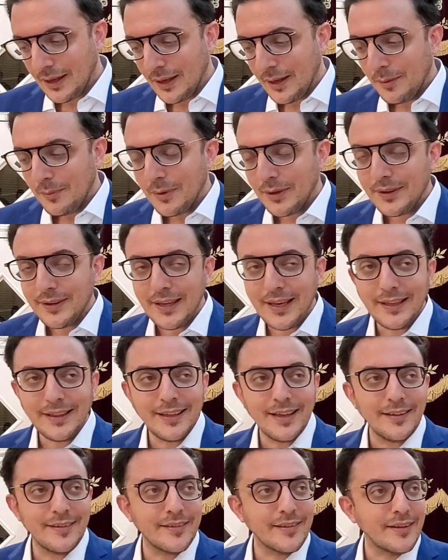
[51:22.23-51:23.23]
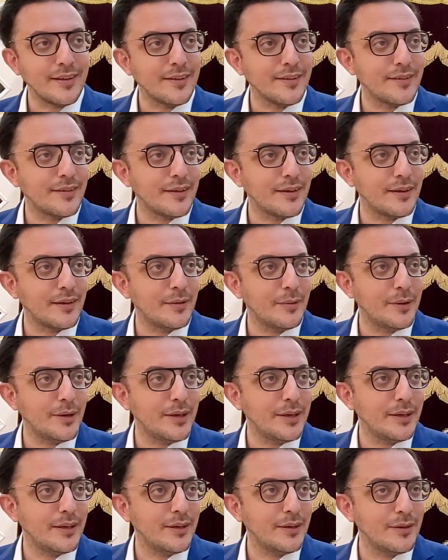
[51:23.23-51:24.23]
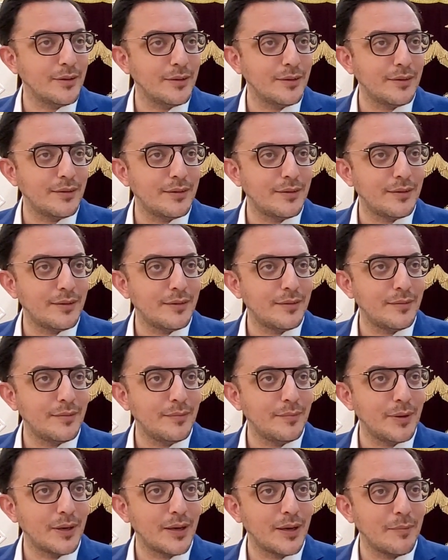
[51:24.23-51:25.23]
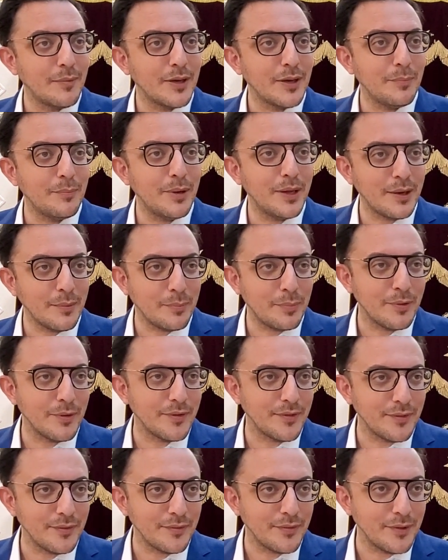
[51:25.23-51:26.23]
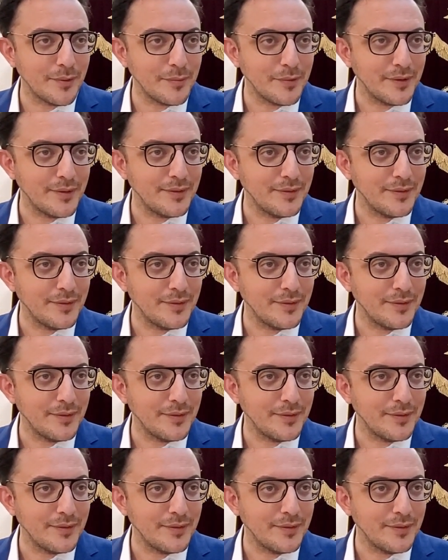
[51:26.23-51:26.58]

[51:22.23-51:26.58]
But take that skill set in a way that you're becoming a better person from it.